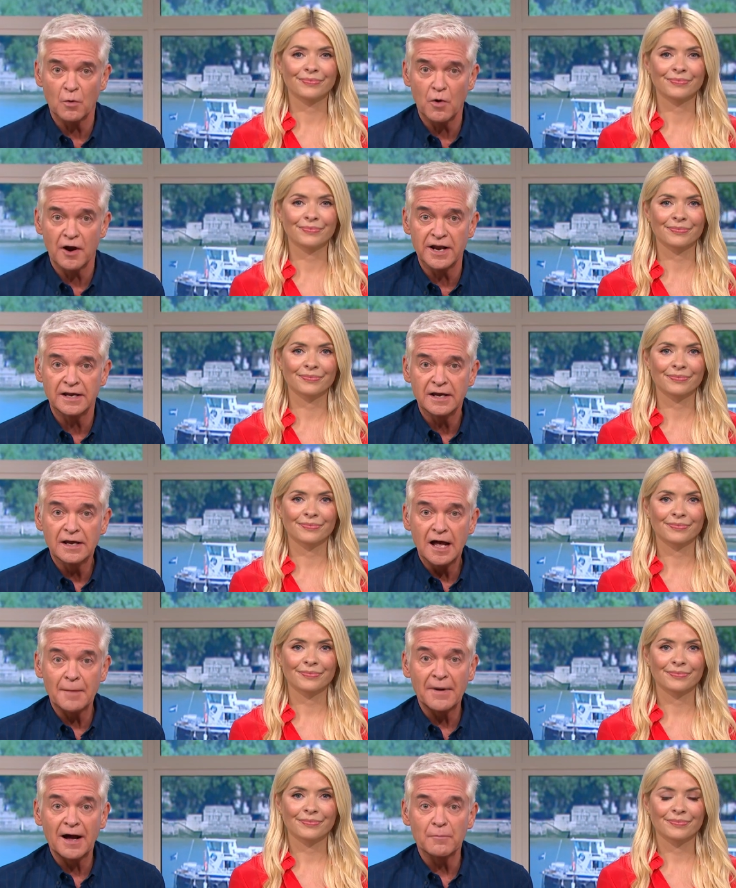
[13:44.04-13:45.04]
Speaker 1: worried
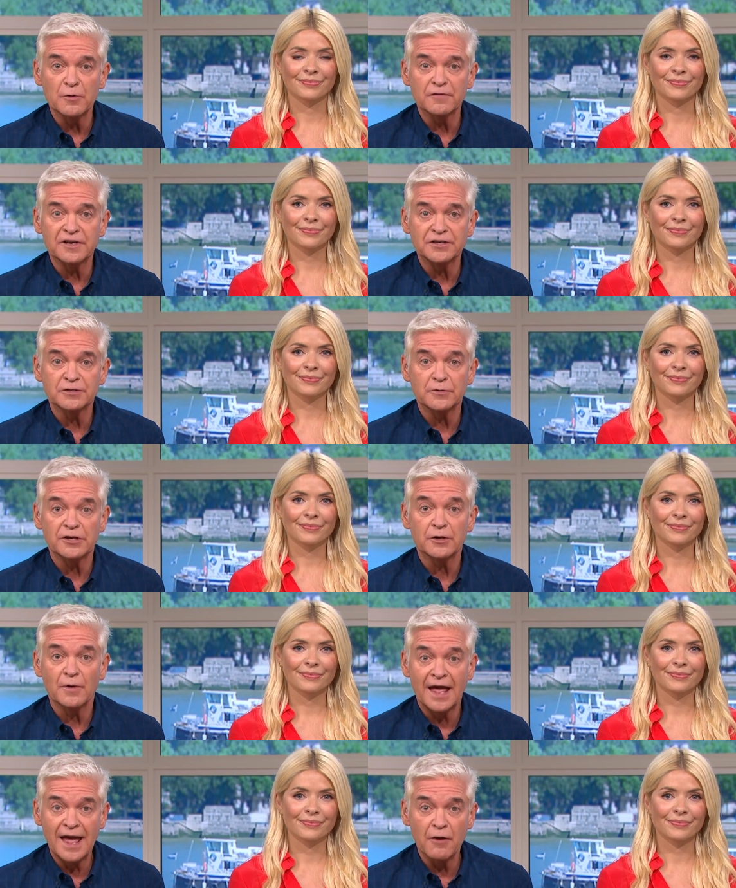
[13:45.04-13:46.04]
about moving to a
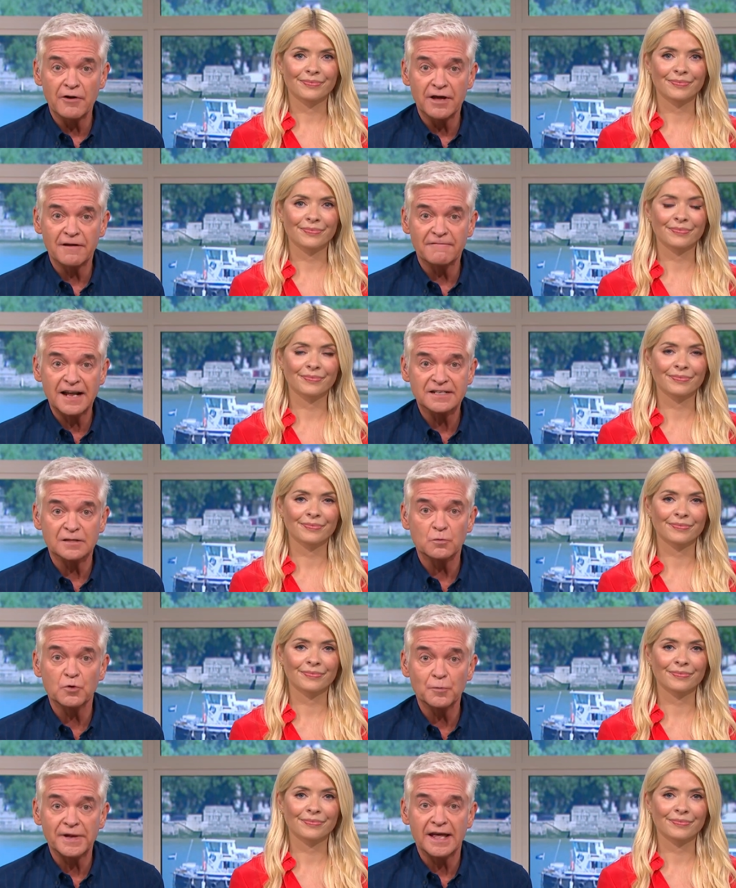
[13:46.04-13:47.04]
new area, Vanessa
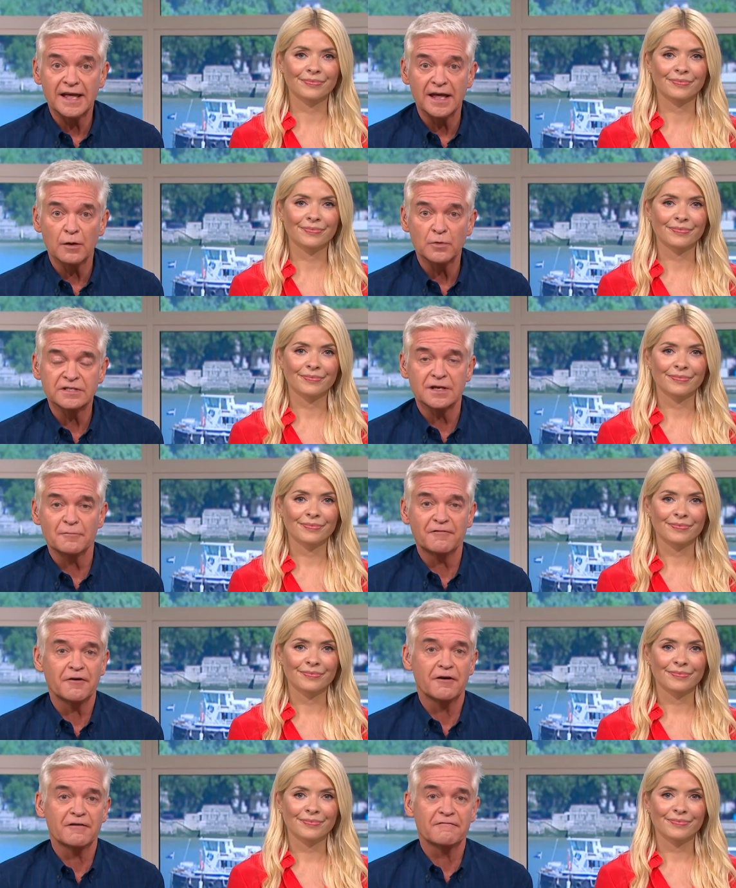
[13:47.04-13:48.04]
will be here with some
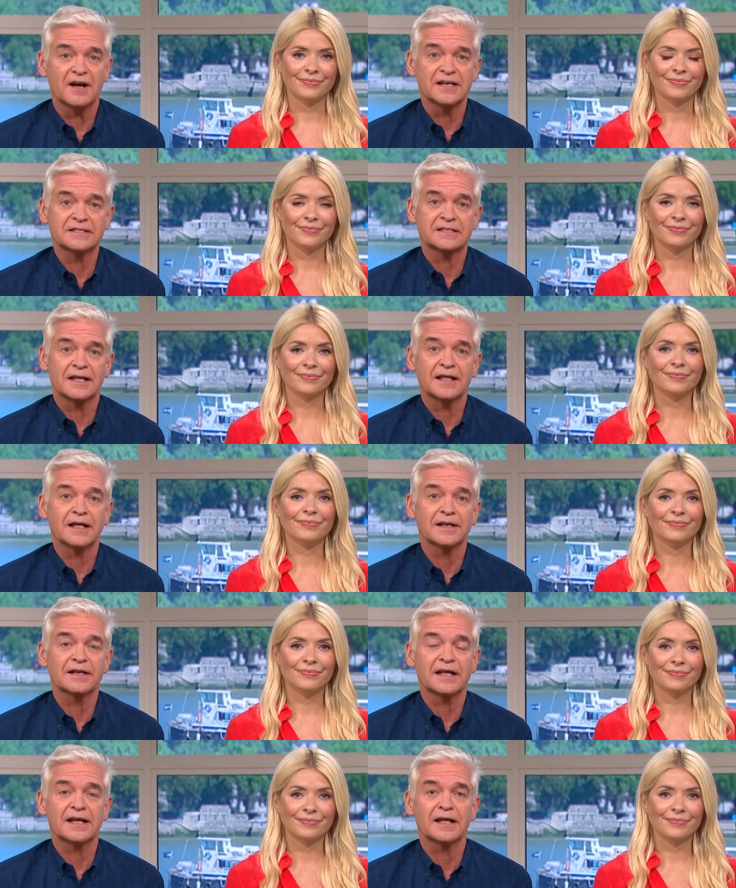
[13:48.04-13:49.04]
of her advice
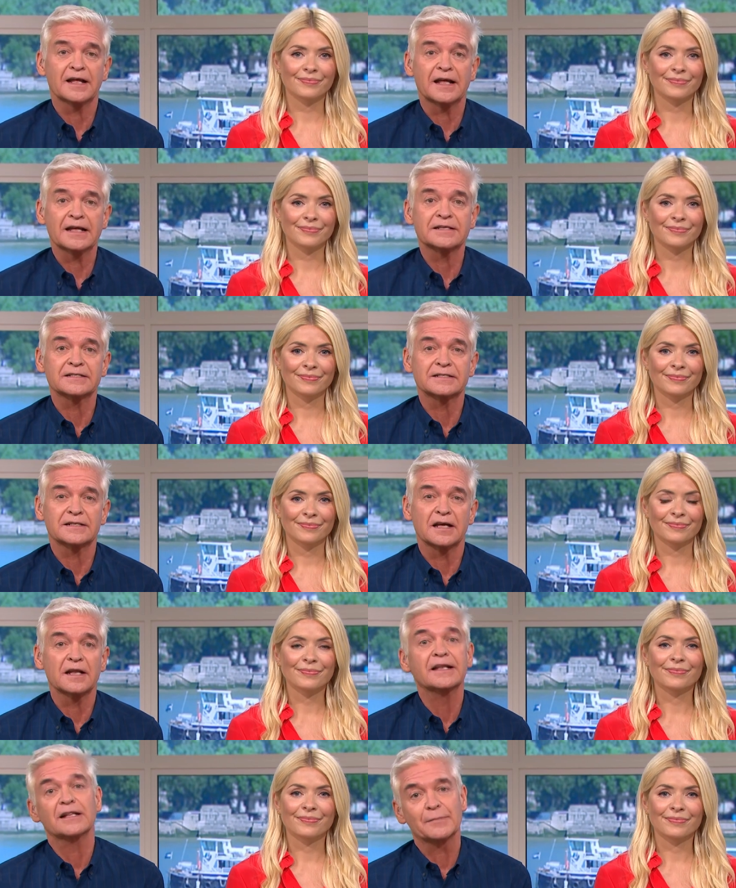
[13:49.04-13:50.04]
and uh, it's
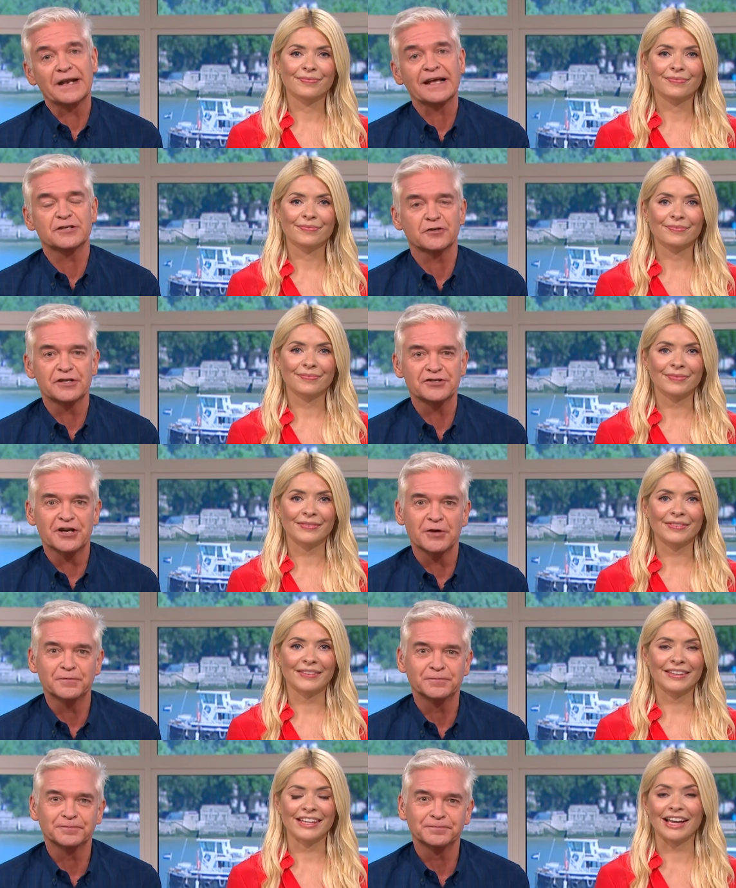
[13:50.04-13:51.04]
uh, a little
Speaker 2: bit later on the show.
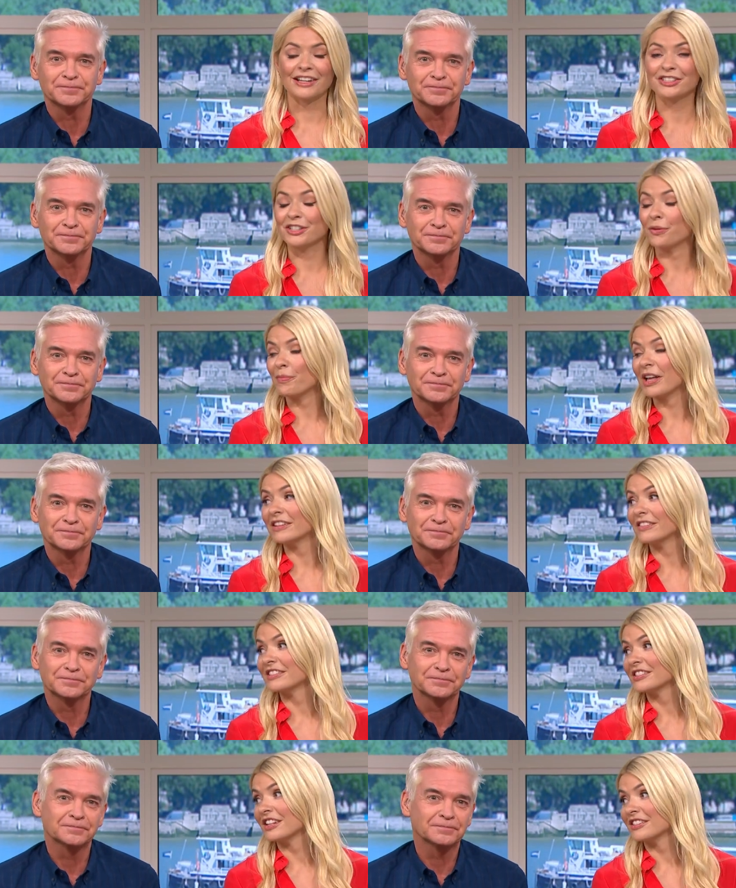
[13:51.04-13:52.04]
Yeah, do you know
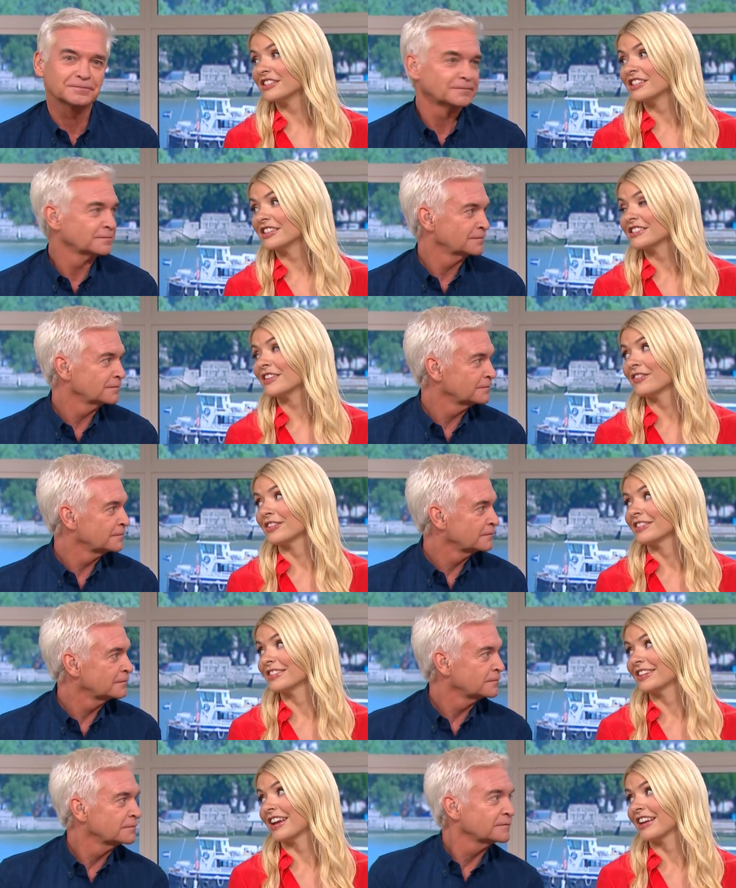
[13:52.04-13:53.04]
Belle started year
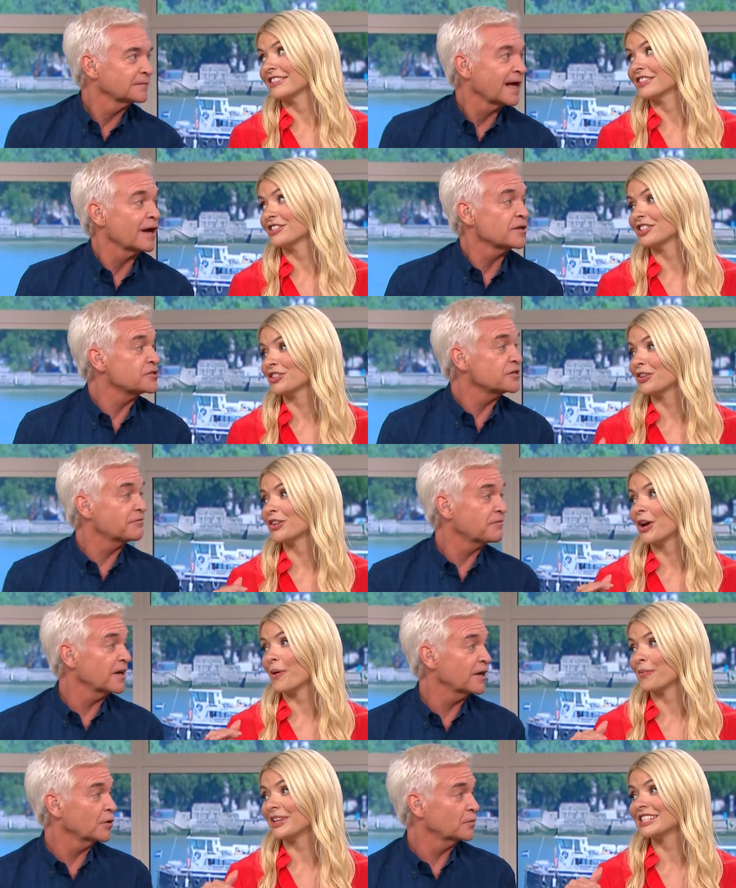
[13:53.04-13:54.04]
seven today, so How she's she gone
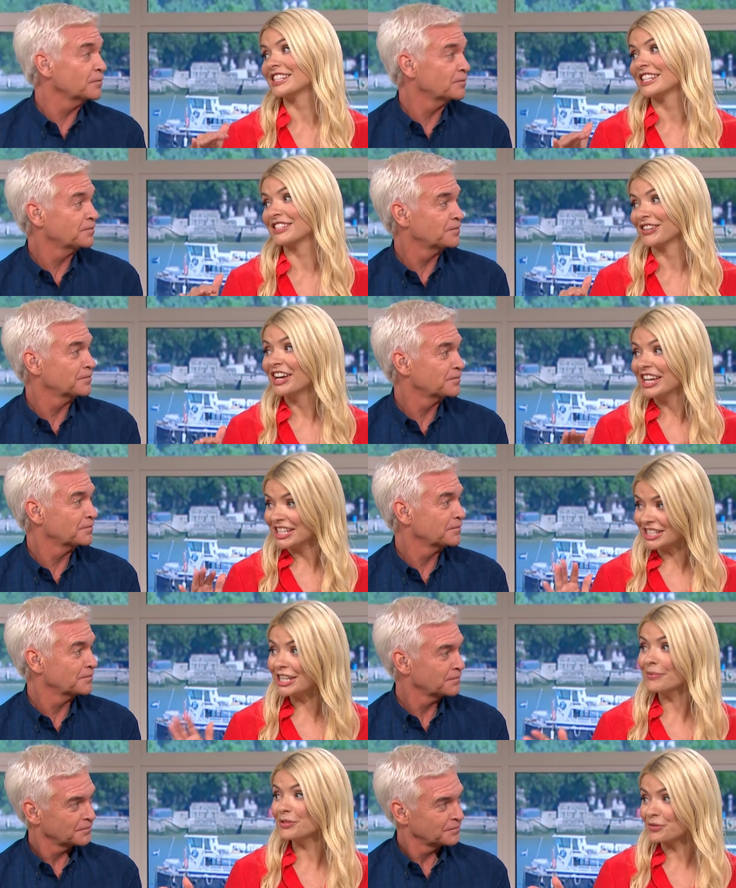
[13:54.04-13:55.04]
up and seen.
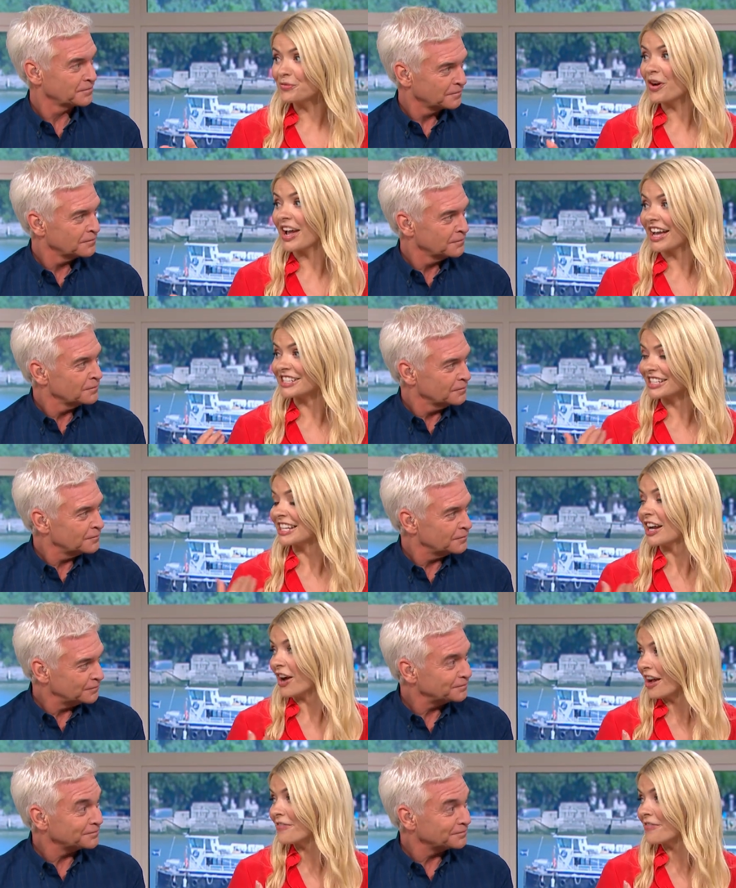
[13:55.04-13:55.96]
She was all right actually. I